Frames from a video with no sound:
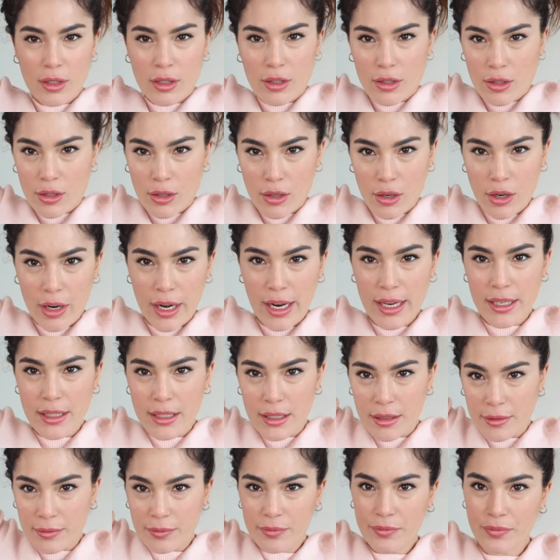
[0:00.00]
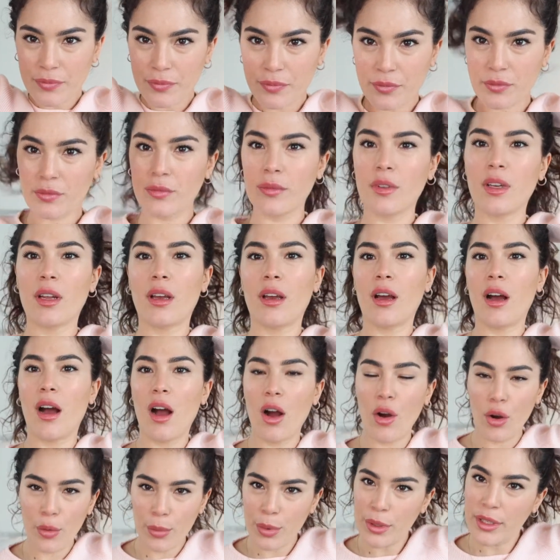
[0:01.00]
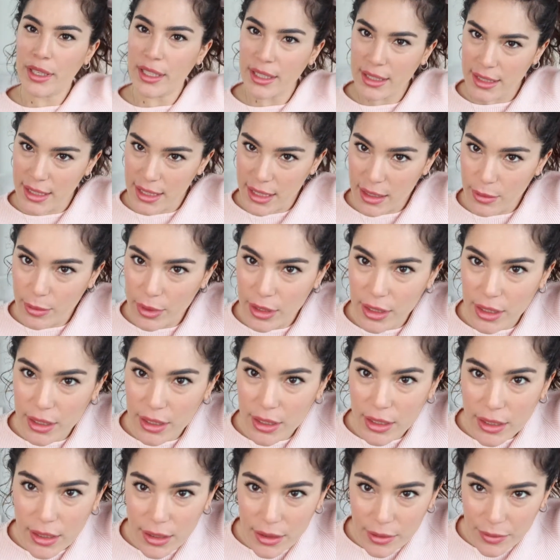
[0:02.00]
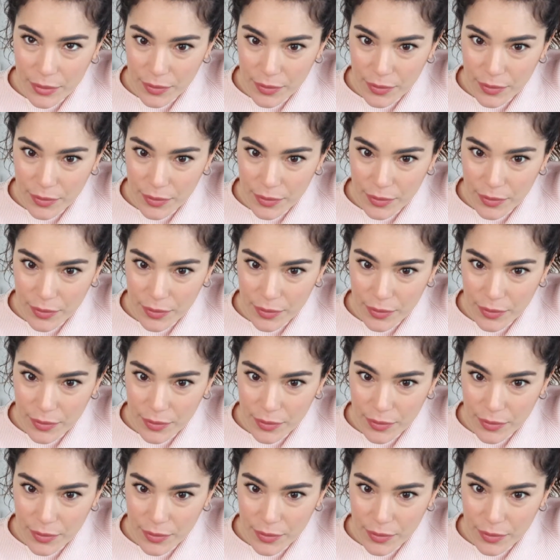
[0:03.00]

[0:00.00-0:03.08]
Great. I hope you can see me good.